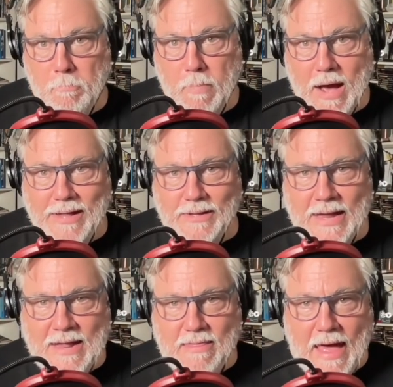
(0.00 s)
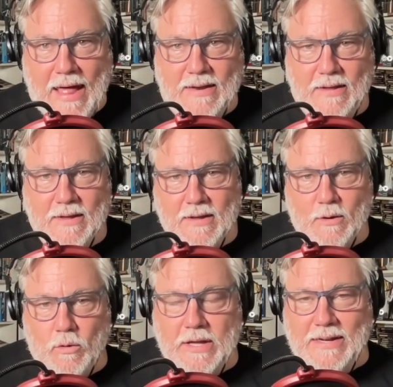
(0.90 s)
I like that.
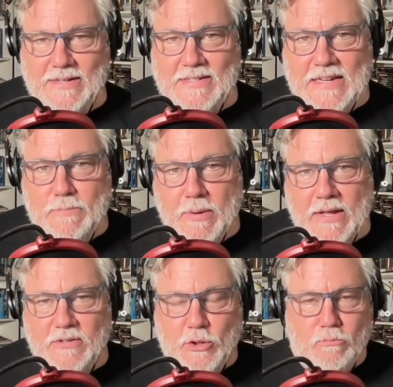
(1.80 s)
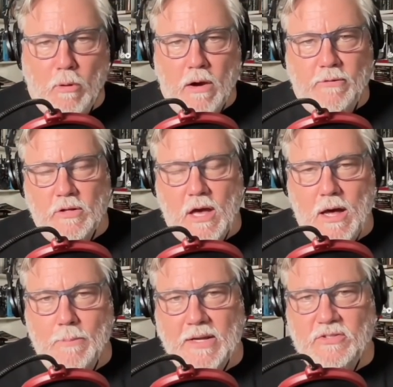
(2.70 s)
We're getting deep into Marvel
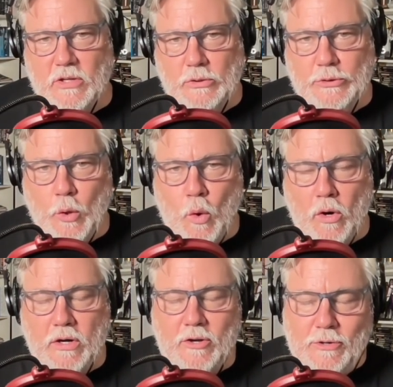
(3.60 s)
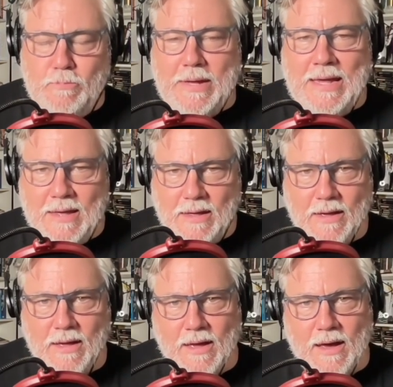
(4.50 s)
Comics lore. Could be.
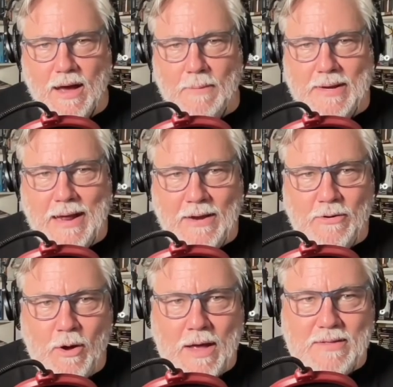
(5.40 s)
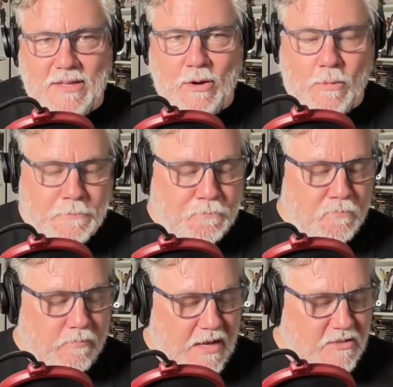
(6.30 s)
I mean, I don't know.
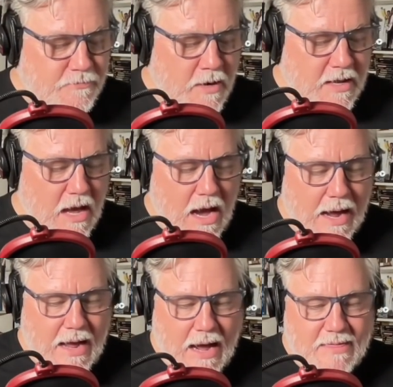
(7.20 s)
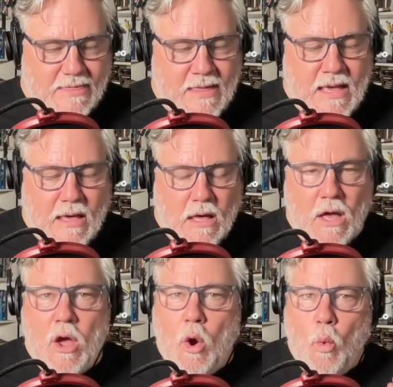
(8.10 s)
It's funny, I think
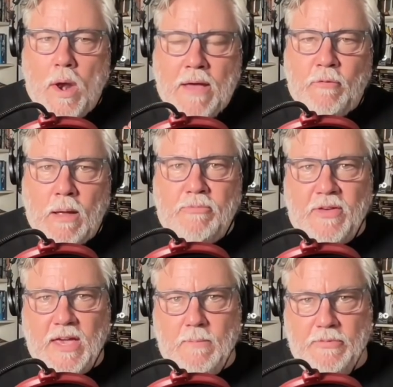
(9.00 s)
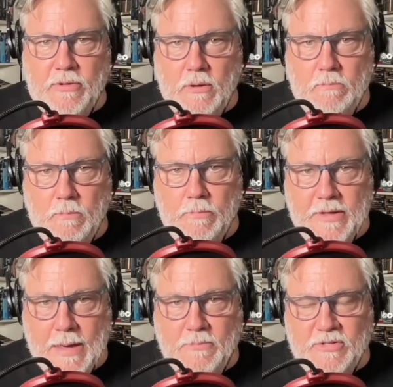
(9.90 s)
whenever I'm thinking about the
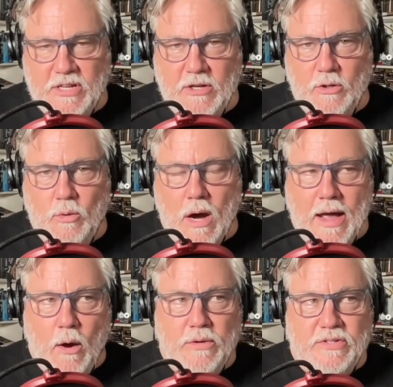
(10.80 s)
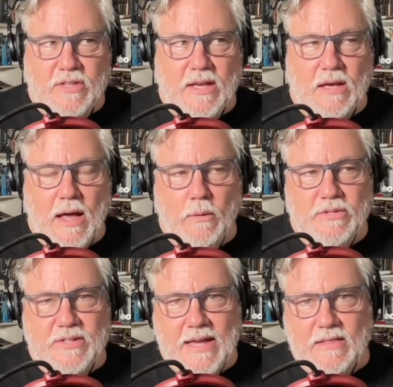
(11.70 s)
MCU, I always
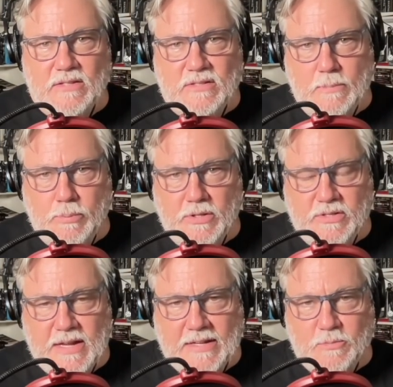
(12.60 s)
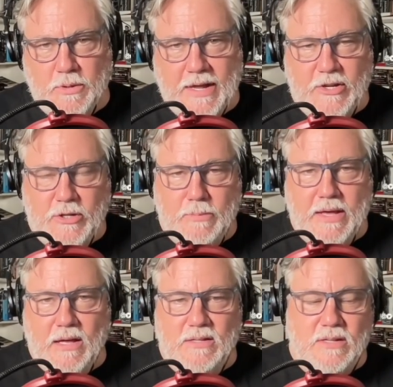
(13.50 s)
take the simplest explanation,
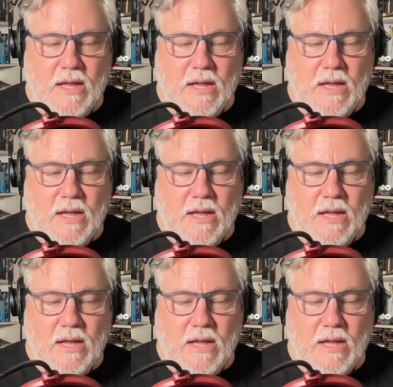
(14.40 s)
because